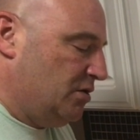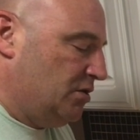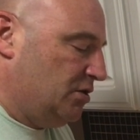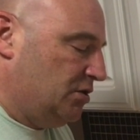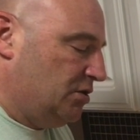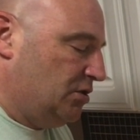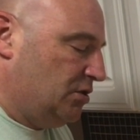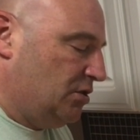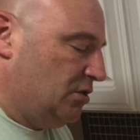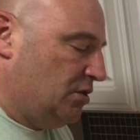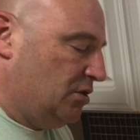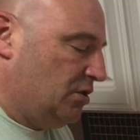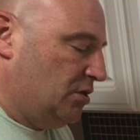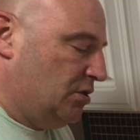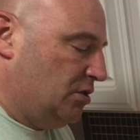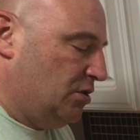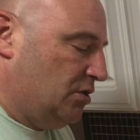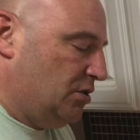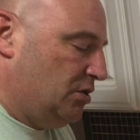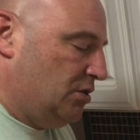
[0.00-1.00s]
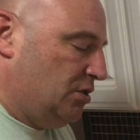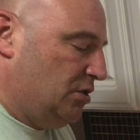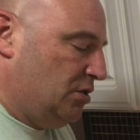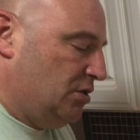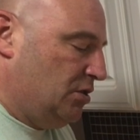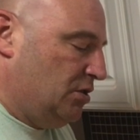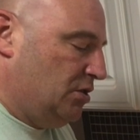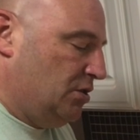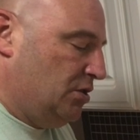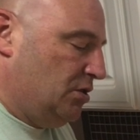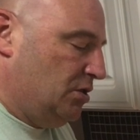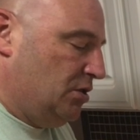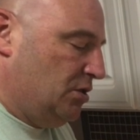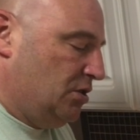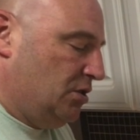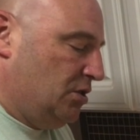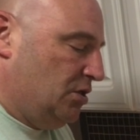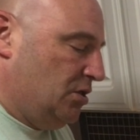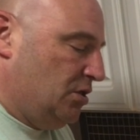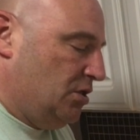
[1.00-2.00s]

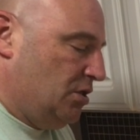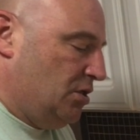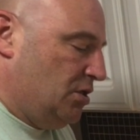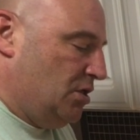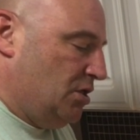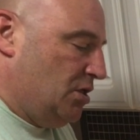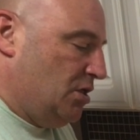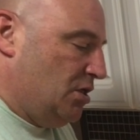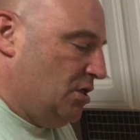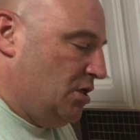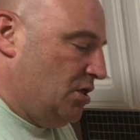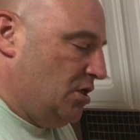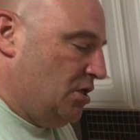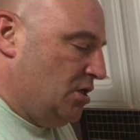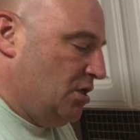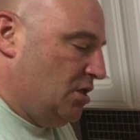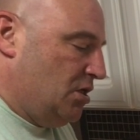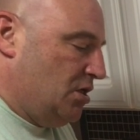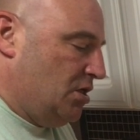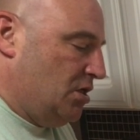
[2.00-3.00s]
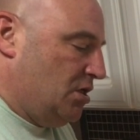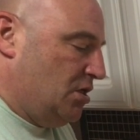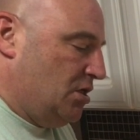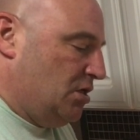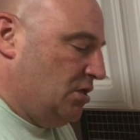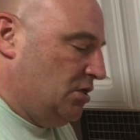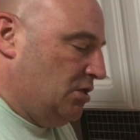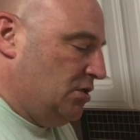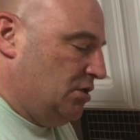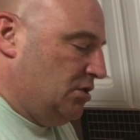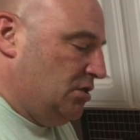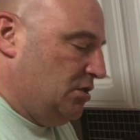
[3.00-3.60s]
(silence)